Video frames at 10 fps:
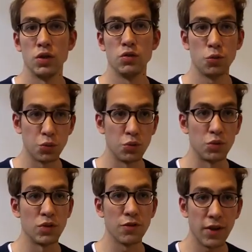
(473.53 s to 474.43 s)
to
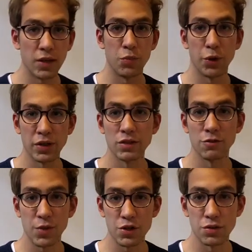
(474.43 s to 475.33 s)
defend progressive
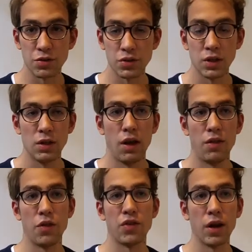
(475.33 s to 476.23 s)
measures in
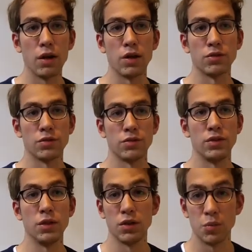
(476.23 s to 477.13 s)
this era of
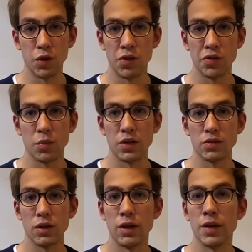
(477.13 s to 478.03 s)
neoliberalism and
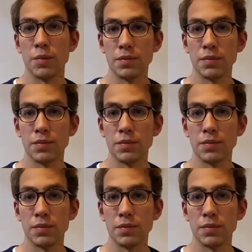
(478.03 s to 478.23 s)
austerity.